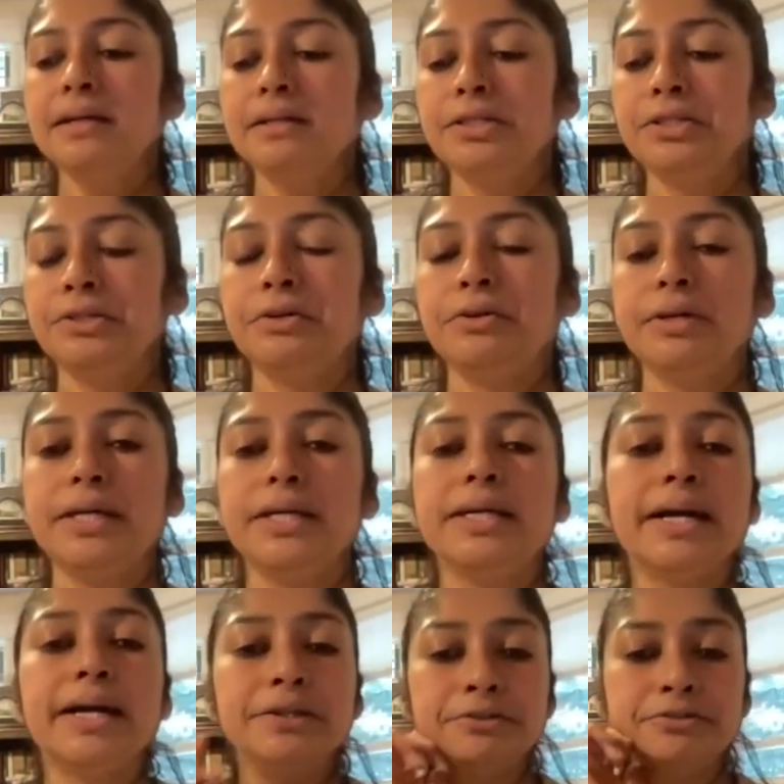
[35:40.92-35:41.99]
You know, he
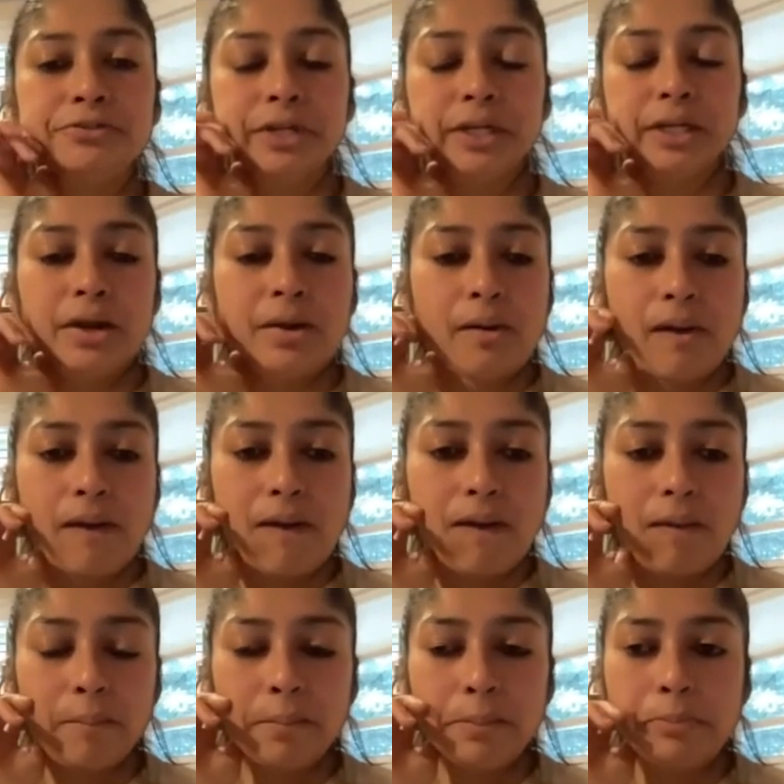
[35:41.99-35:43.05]
kind of,
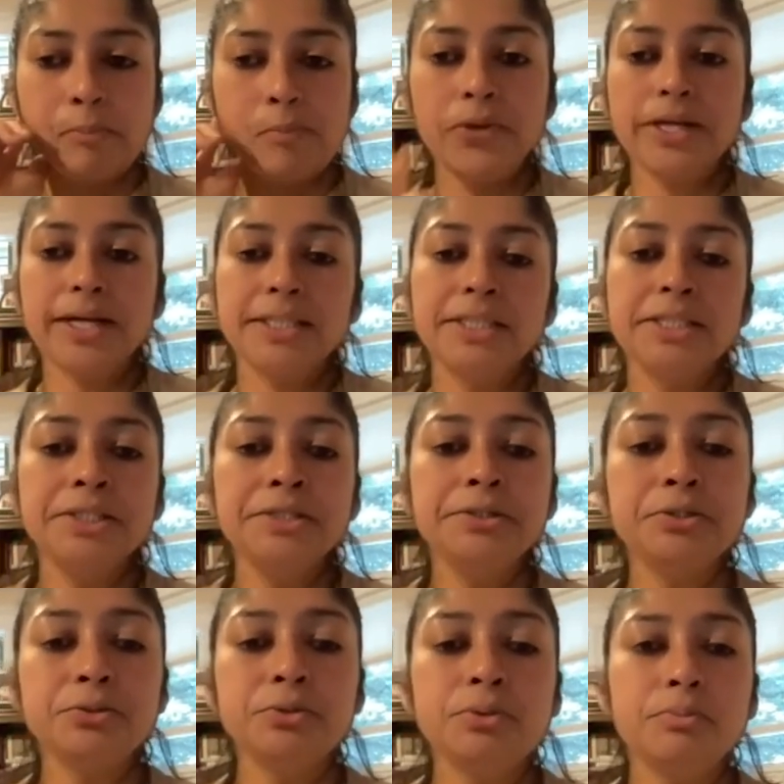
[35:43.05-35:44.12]
we continue
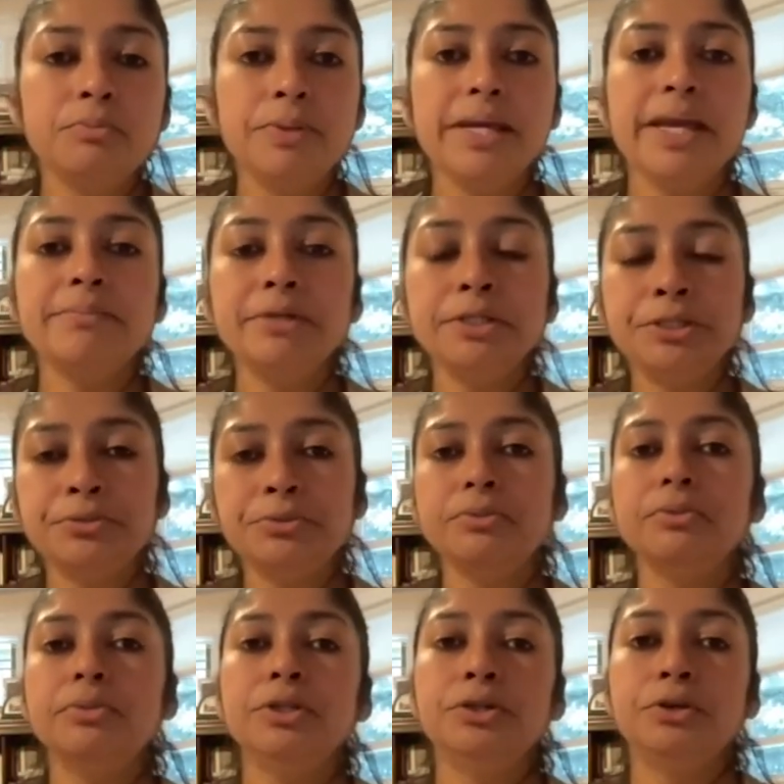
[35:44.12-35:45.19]
to be able
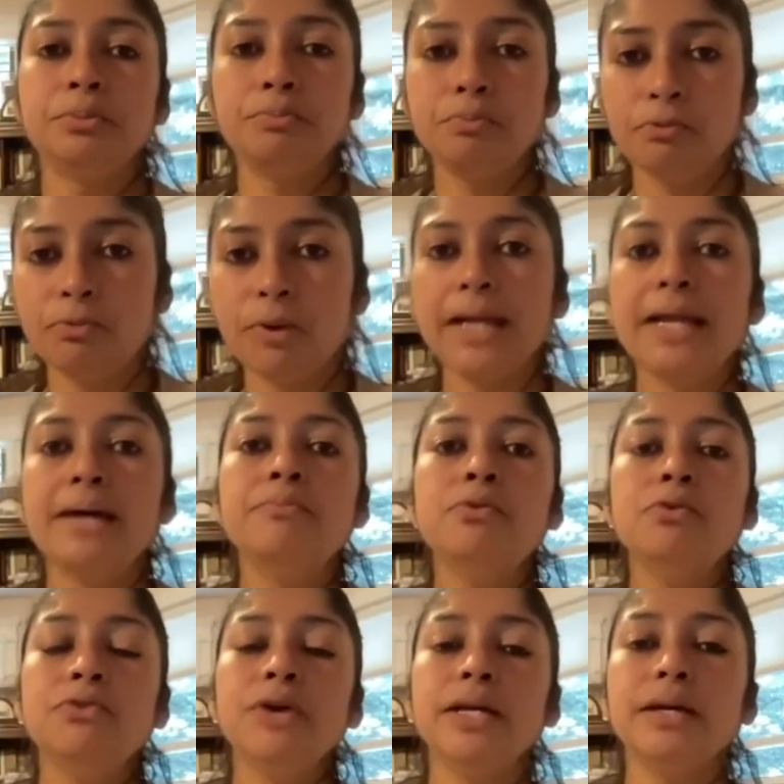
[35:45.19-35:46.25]
to, you know, while I'm
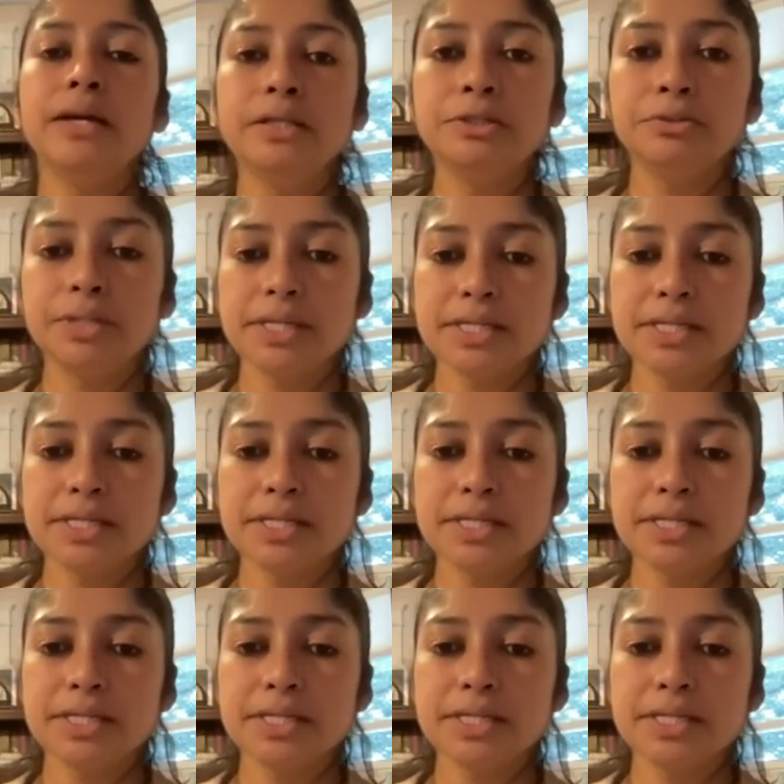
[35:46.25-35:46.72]
moving into